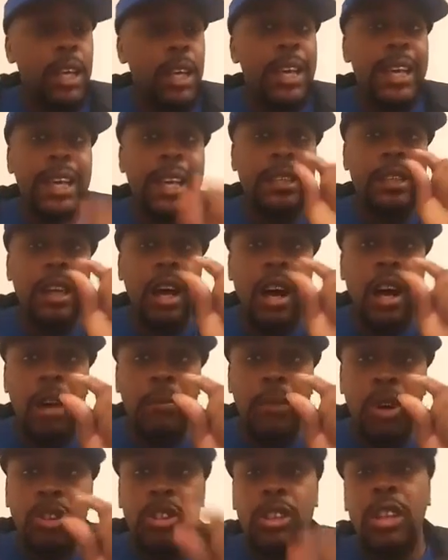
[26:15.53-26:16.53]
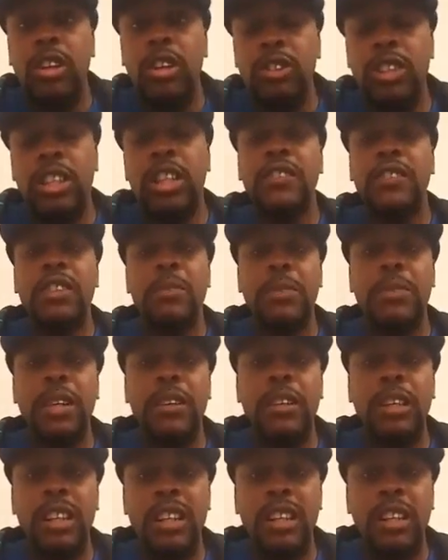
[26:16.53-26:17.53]
It's almost close enough to be
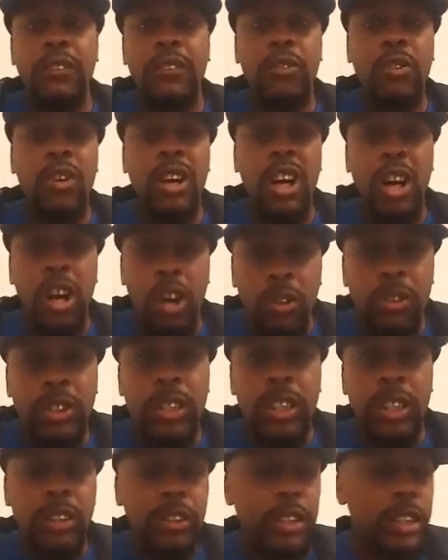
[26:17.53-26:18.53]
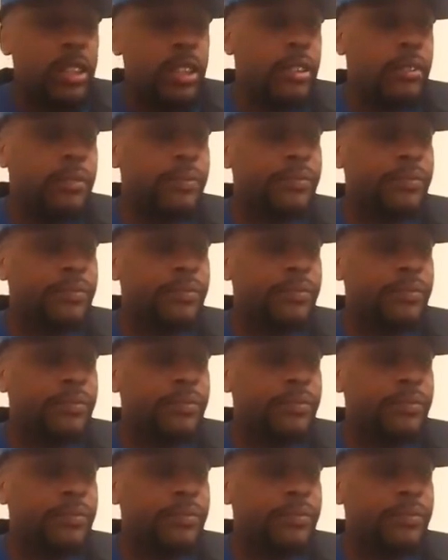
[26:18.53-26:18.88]
good enough for a wholesale deal.